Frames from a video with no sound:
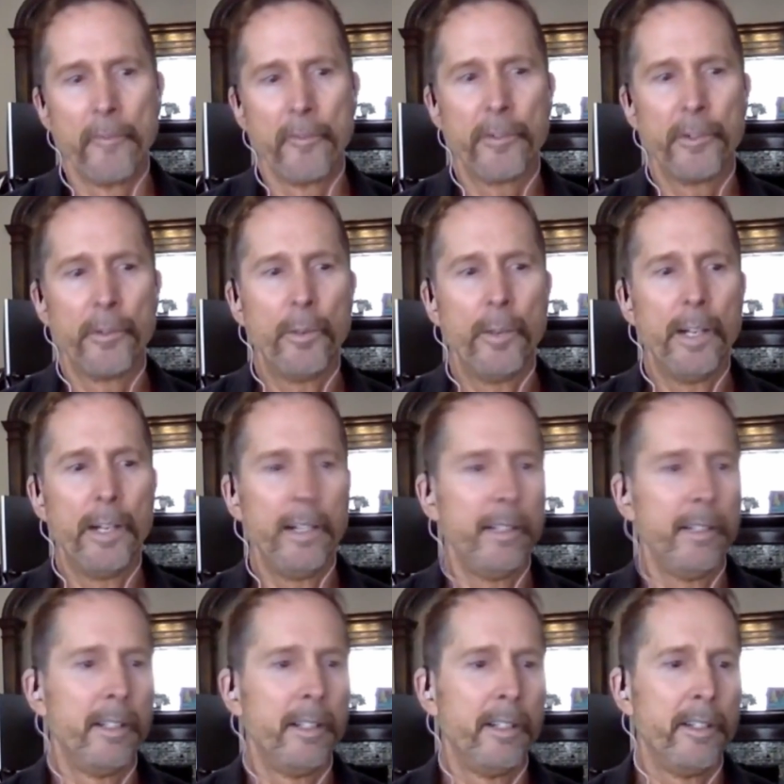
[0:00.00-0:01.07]
for
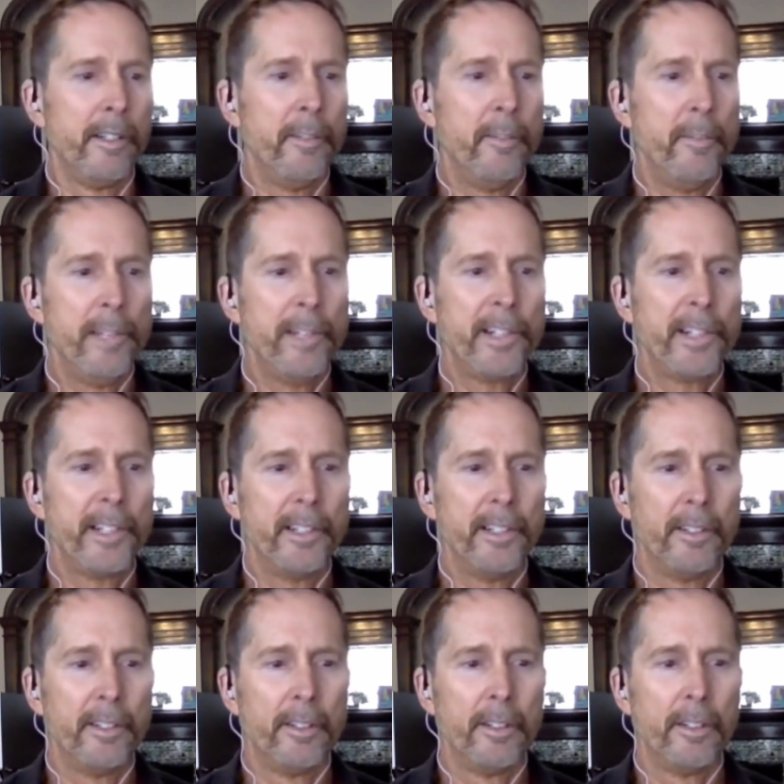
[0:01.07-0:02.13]
what the
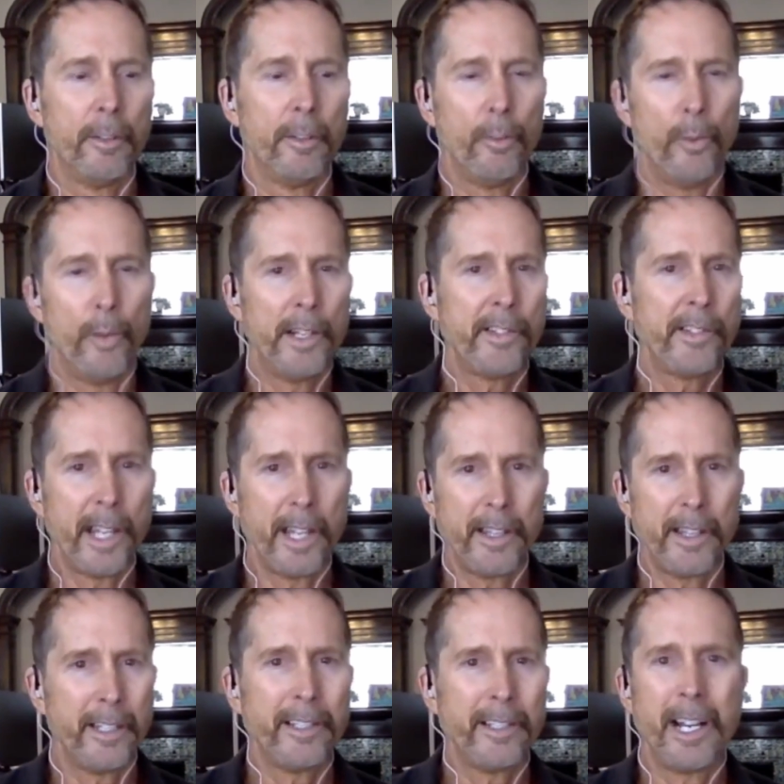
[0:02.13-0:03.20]
mission was
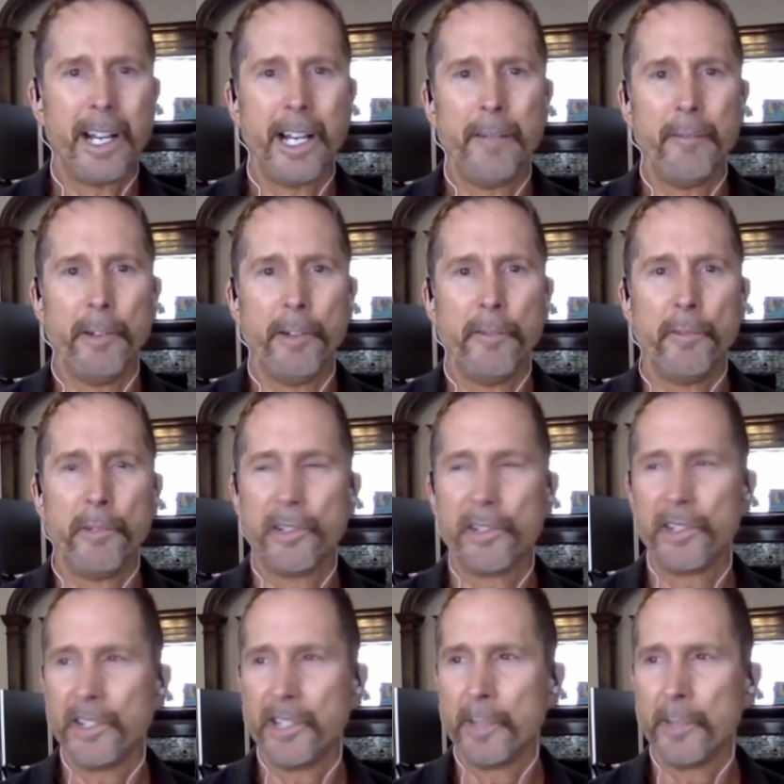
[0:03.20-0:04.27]
at that time of
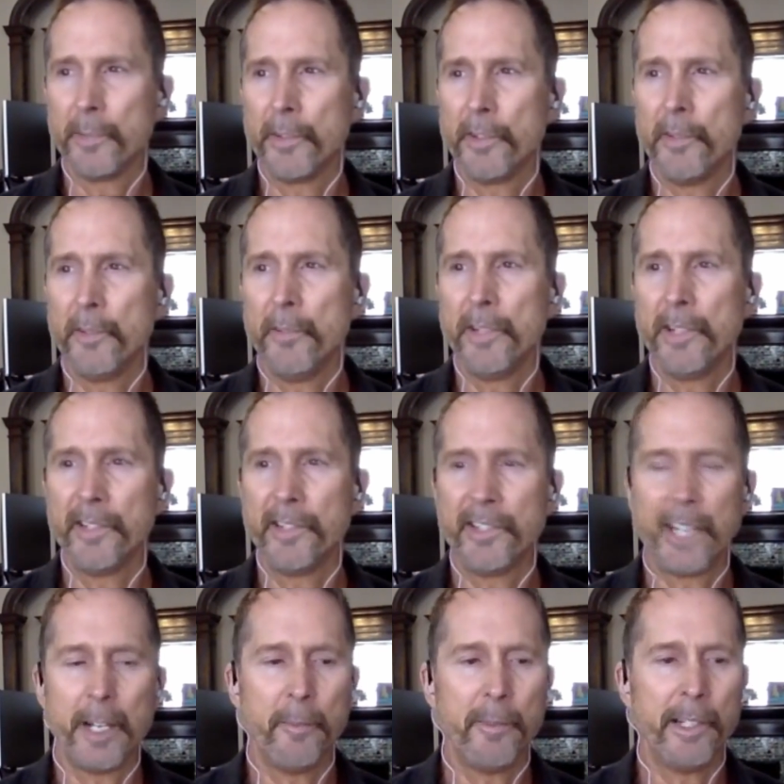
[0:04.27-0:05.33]
Mercyship, what their mission
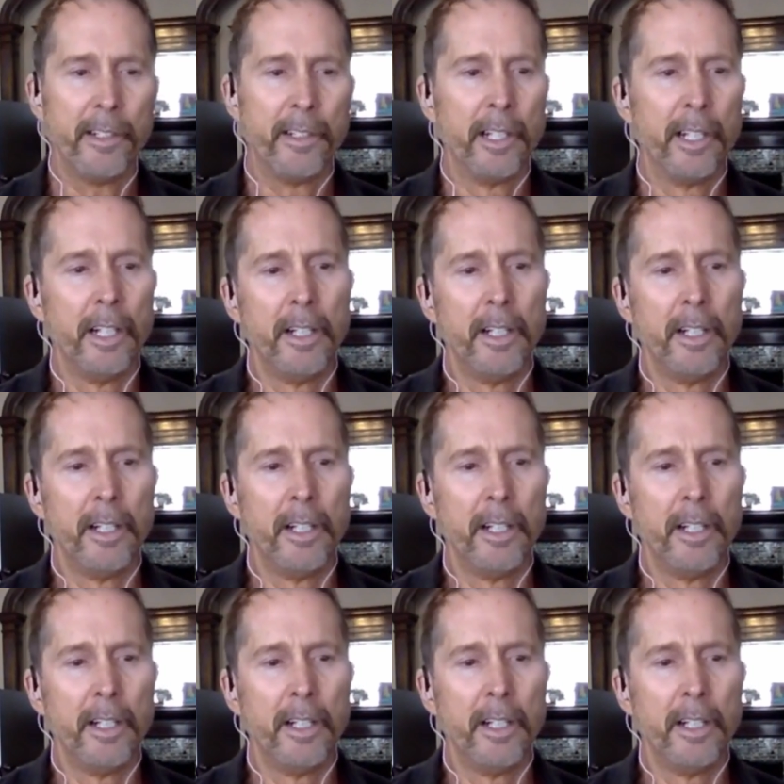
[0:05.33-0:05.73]
statement